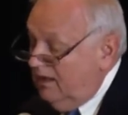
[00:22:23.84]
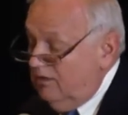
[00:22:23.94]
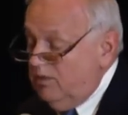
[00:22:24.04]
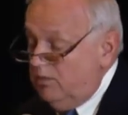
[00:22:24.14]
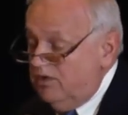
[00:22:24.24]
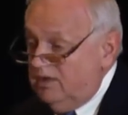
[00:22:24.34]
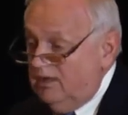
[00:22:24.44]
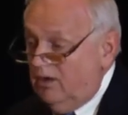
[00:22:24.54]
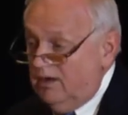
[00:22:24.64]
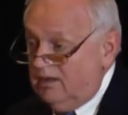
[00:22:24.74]
remember
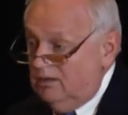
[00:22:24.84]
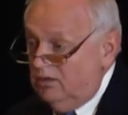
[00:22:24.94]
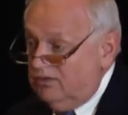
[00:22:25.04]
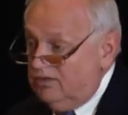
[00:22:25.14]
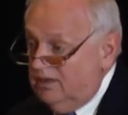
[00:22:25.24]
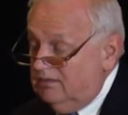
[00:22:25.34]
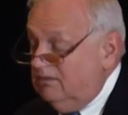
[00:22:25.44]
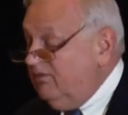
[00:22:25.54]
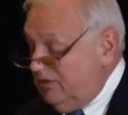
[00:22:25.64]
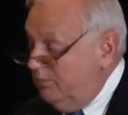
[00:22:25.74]
seeing articles
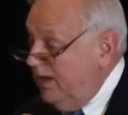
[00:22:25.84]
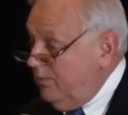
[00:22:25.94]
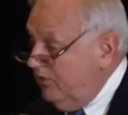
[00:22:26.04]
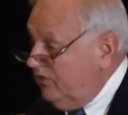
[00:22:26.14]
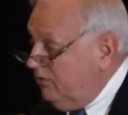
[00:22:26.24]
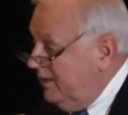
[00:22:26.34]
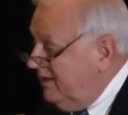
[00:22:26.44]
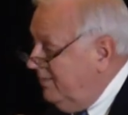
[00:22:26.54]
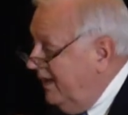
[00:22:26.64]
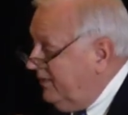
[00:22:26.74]
and some papers
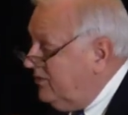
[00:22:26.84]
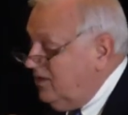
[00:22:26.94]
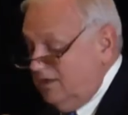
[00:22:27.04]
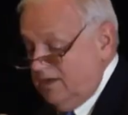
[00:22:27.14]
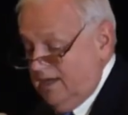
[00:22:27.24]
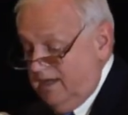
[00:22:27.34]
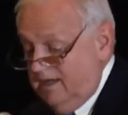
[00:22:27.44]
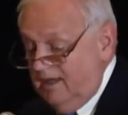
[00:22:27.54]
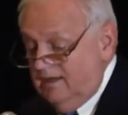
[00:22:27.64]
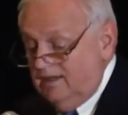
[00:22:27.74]
written about the
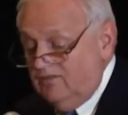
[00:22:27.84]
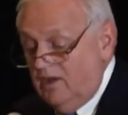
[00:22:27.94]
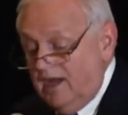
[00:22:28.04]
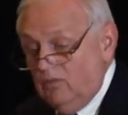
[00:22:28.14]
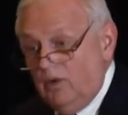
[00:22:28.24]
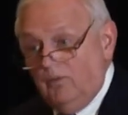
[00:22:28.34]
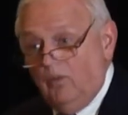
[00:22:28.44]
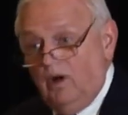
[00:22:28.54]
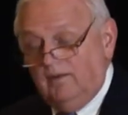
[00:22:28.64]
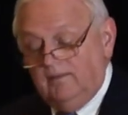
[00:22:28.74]
tyranny of
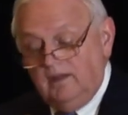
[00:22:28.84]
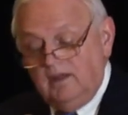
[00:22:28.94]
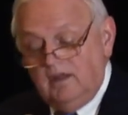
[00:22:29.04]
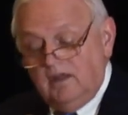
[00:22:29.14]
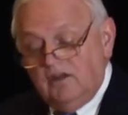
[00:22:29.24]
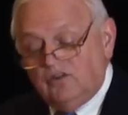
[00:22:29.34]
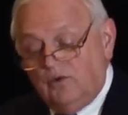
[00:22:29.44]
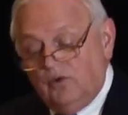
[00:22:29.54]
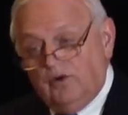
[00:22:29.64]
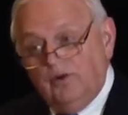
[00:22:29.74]
911.
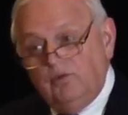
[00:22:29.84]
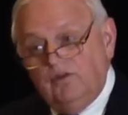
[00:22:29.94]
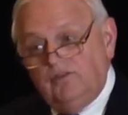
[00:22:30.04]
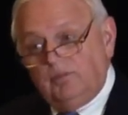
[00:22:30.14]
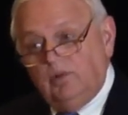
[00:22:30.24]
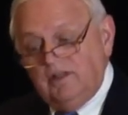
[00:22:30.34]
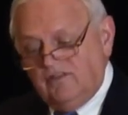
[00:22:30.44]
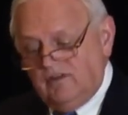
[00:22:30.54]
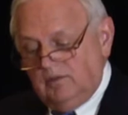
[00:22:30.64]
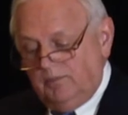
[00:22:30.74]
So in order to move the
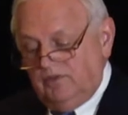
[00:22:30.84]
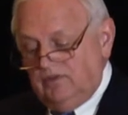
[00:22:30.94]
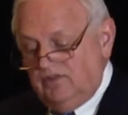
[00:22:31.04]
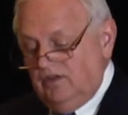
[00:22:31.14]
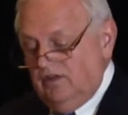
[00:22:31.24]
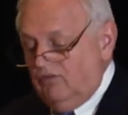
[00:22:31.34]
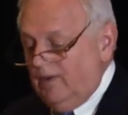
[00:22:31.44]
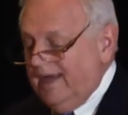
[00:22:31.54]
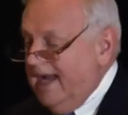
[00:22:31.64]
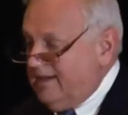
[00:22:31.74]
police from a position of
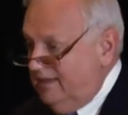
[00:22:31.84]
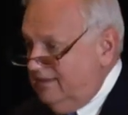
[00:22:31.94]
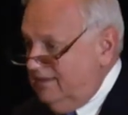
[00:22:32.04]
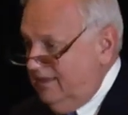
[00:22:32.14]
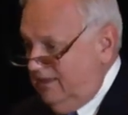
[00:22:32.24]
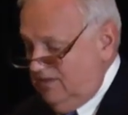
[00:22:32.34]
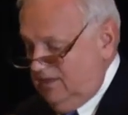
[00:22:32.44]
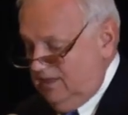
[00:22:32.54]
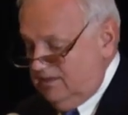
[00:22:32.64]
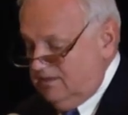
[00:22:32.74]
reacting to
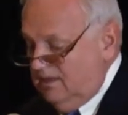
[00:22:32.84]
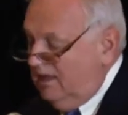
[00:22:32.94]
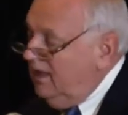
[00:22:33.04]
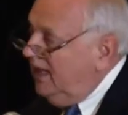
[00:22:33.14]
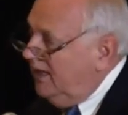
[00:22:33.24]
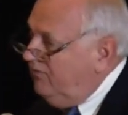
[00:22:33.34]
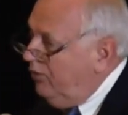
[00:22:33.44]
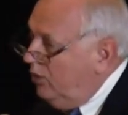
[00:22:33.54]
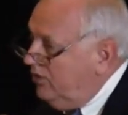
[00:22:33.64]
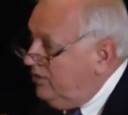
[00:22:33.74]
incidents and
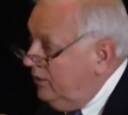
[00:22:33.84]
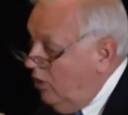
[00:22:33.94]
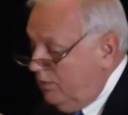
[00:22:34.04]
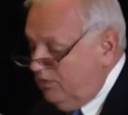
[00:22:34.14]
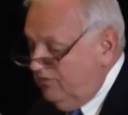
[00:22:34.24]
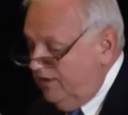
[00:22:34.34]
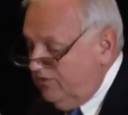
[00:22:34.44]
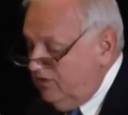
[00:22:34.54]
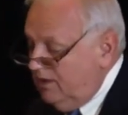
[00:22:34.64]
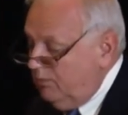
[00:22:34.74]
focusing on
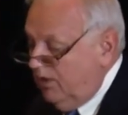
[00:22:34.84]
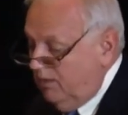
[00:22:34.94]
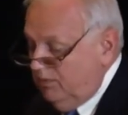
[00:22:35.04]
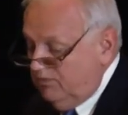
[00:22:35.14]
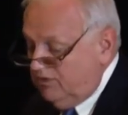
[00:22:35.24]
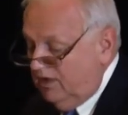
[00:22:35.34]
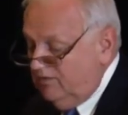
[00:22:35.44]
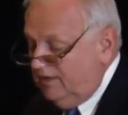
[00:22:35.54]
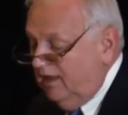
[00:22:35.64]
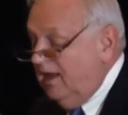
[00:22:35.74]
prevention and problem
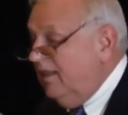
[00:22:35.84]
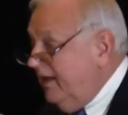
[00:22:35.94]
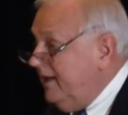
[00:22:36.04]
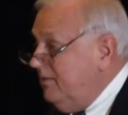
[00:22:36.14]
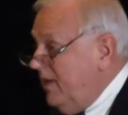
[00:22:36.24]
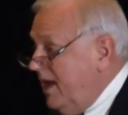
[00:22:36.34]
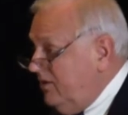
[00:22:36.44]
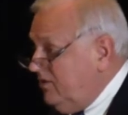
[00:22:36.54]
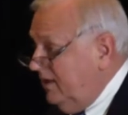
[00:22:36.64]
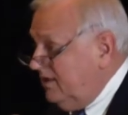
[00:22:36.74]
solving, they had to
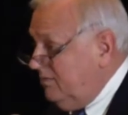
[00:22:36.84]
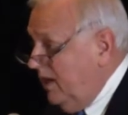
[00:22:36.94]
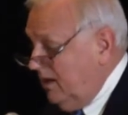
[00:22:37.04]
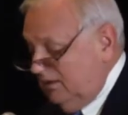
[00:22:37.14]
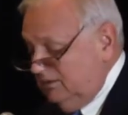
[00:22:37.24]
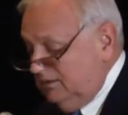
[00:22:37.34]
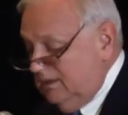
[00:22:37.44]
manage things better.